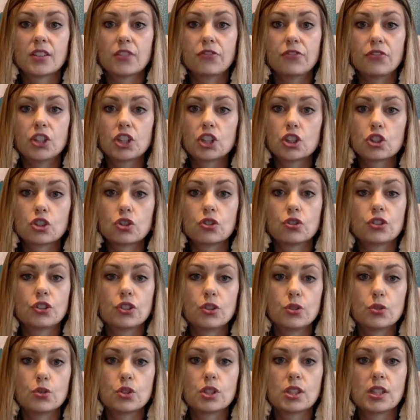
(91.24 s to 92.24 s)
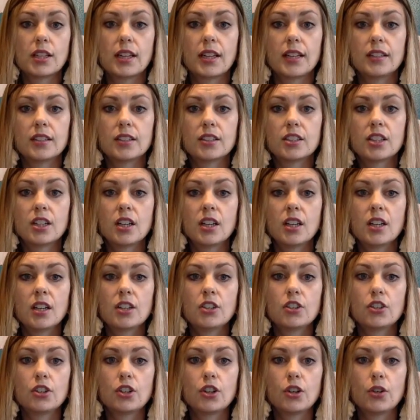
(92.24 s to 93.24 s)
functional use and
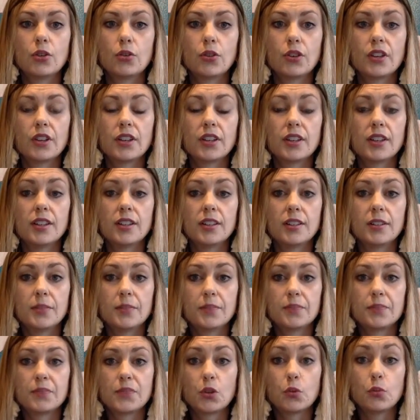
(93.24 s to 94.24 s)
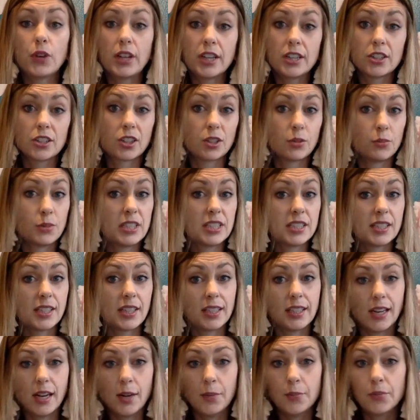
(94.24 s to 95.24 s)
the way you're going to be
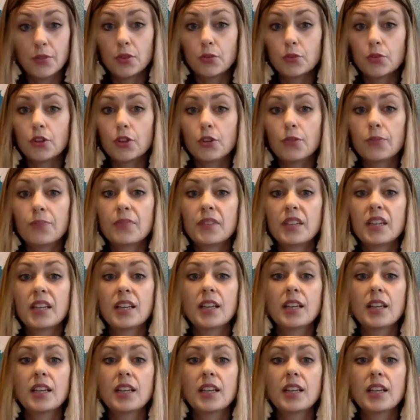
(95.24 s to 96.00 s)
setting up the room.